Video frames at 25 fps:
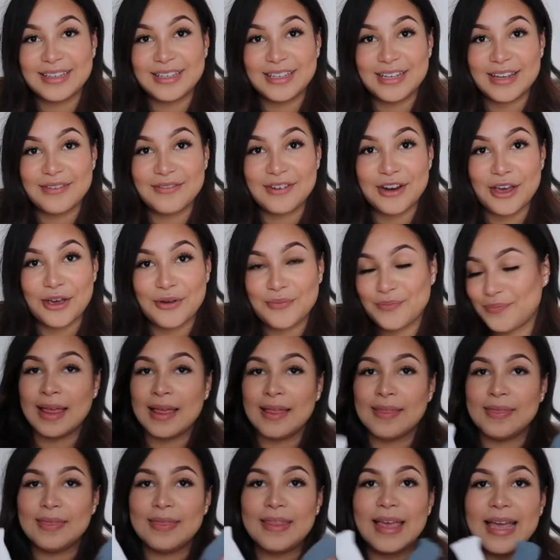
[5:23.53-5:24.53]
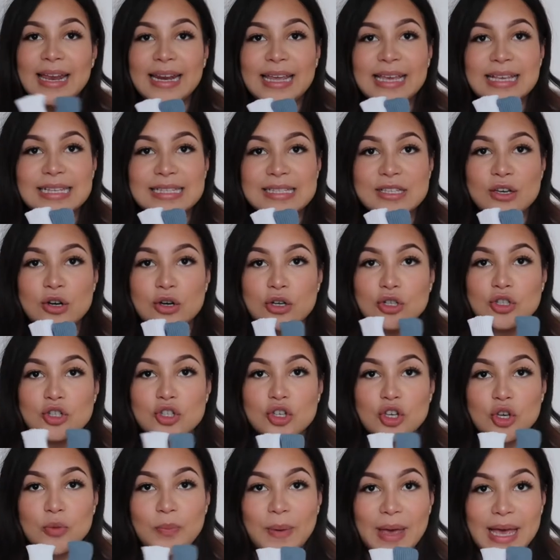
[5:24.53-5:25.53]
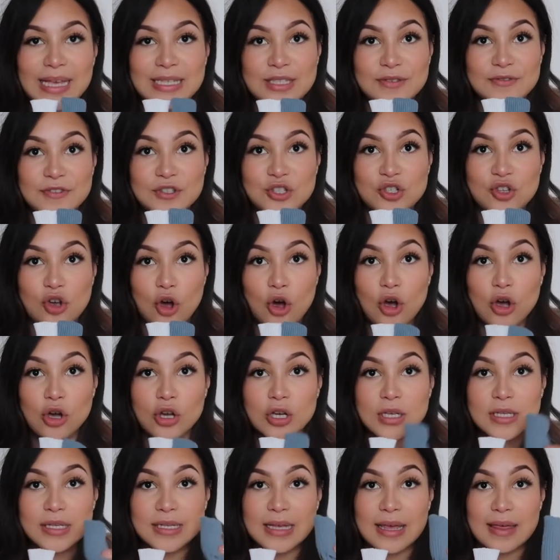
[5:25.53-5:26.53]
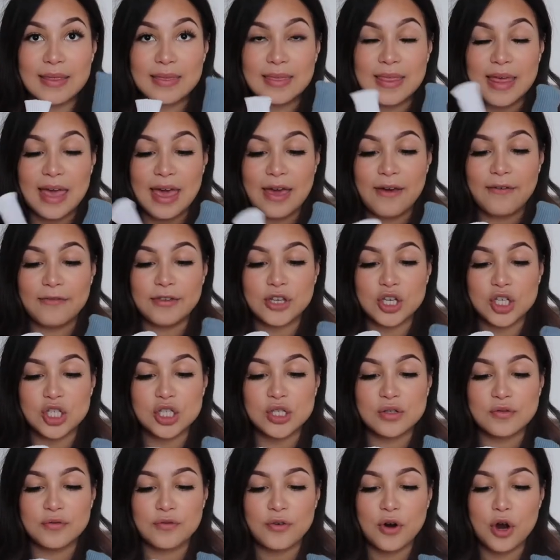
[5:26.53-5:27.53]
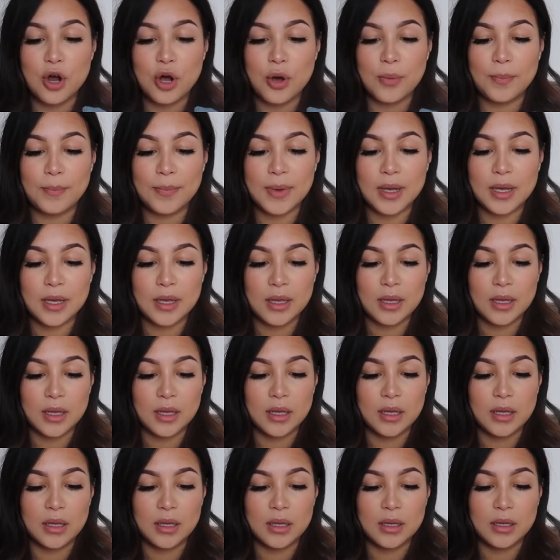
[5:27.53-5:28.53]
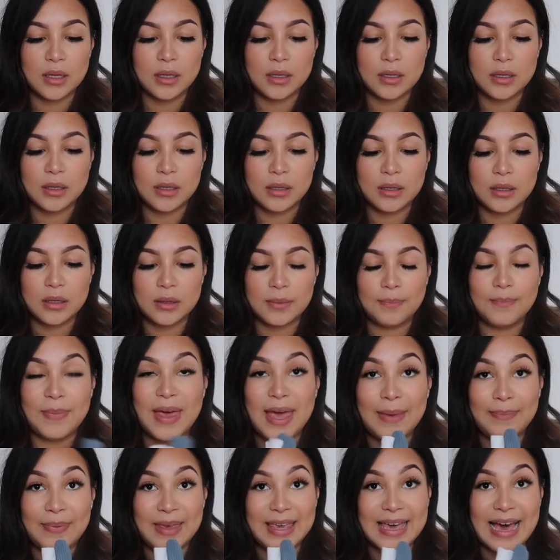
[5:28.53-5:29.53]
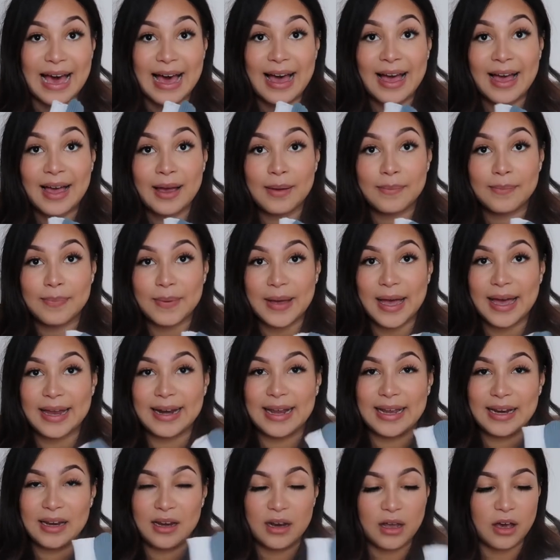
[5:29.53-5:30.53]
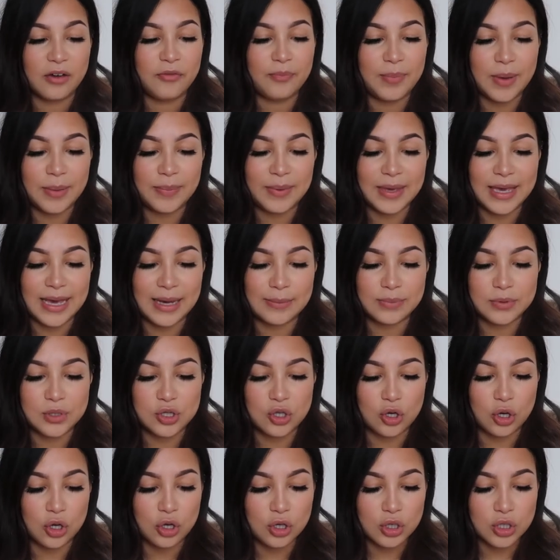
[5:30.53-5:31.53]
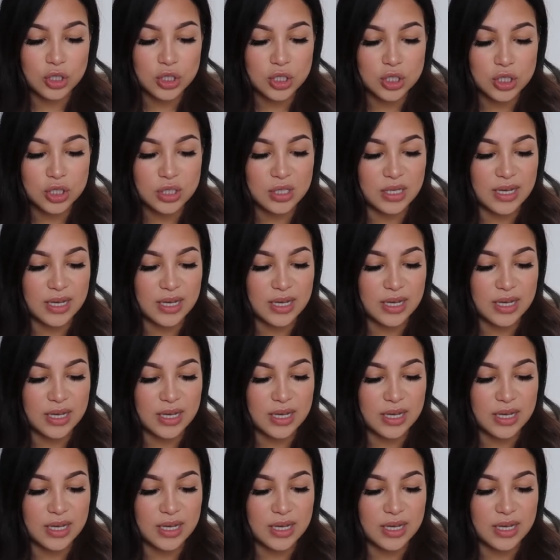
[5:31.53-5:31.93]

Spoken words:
You never know. Then he's got two pairs of socks. They're just from Baby Gap. And I love Baby Gap socks.